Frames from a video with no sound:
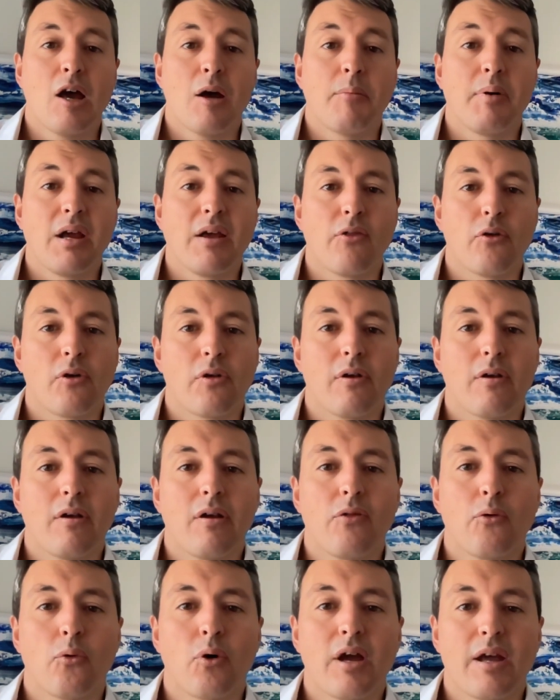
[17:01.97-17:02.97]
But
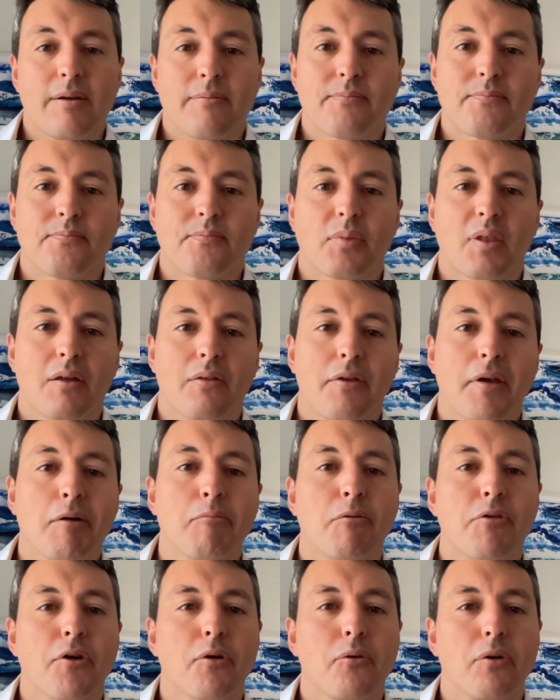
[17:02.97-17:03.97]
either way, the
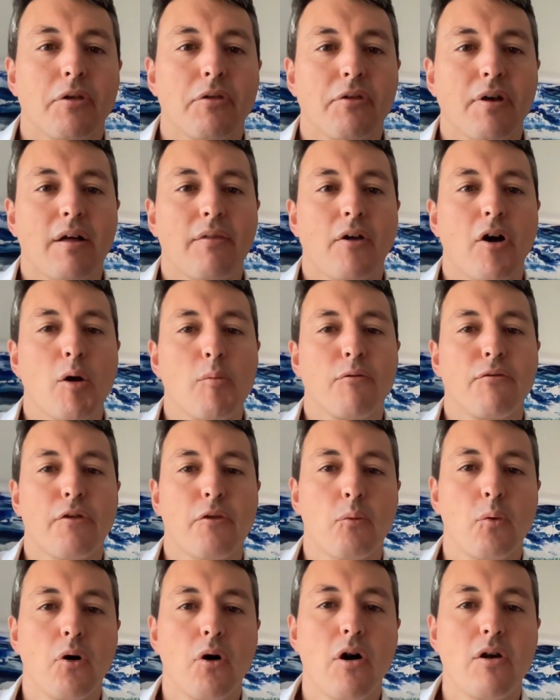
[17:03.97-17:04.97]
end result is that the Home
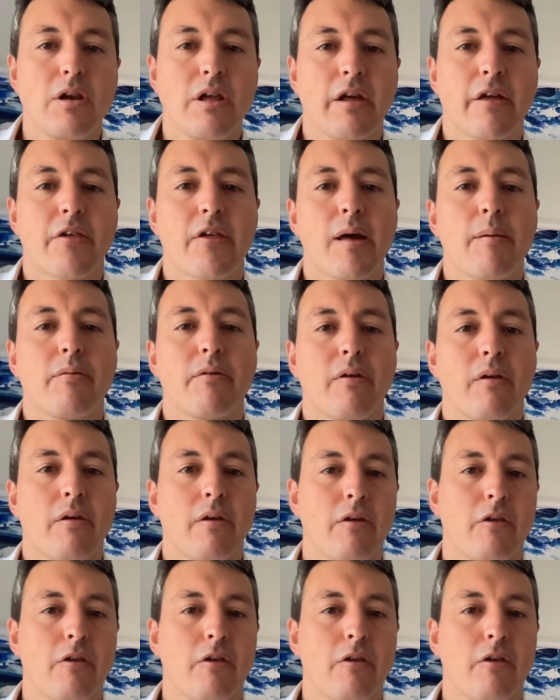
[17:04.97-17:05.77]
Office will only accept